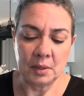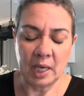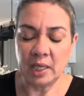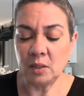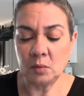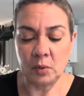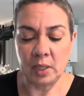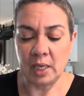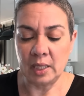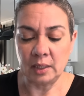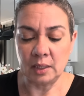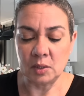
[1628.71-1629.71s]
Either way, I
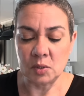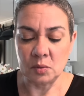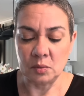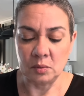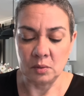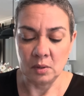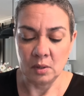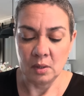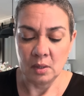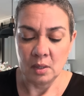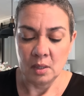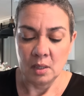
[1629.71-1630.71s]
needed two
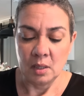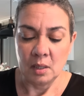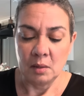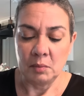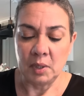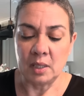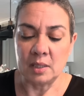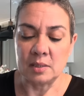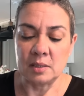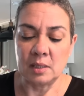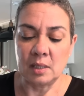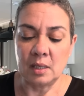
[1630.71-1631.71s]

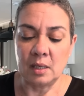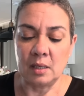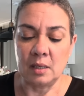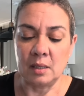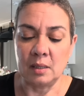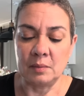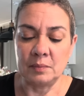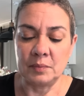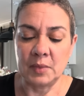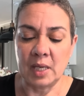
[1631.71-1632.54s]
because um,